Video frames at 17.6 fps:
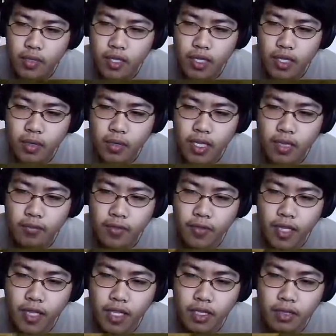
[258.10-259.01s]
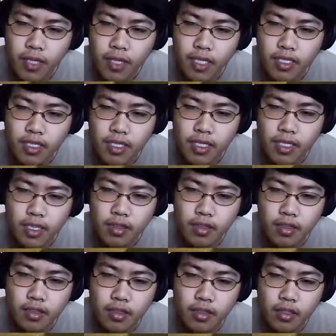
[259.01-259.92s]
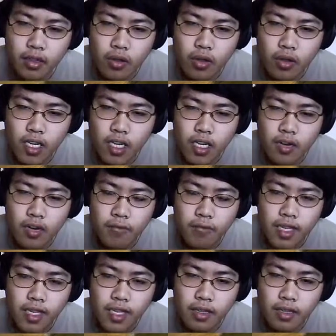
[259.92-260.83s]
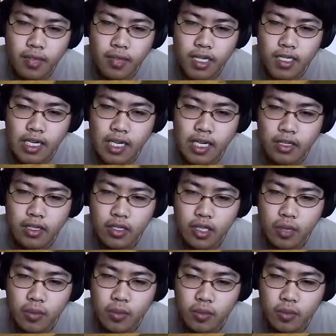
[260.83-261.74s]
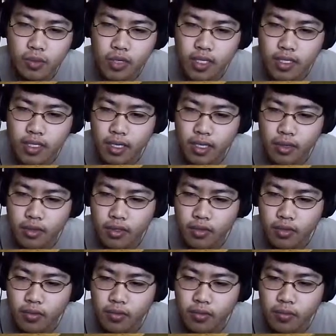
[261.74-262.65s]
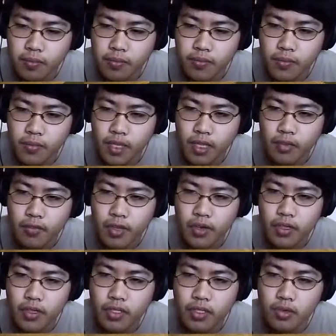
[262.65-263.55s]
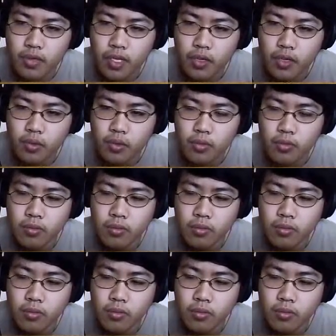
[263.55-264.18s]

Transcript: Let me get a flint, because I think no, I need a flint because I need to chop some trees down soon. Very soon, I hope.